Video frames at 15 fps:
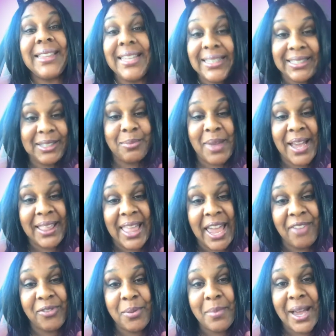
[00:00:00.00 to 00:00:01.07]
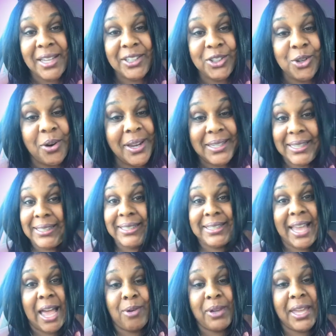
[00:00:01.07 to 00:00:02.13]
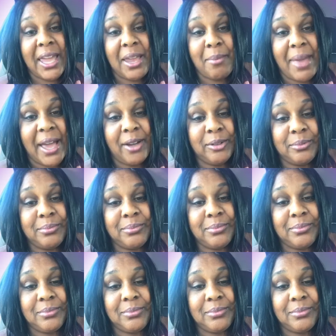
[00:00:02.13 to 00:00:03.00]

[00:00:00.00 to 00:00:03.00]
This is my life and my story, and this is how it came out.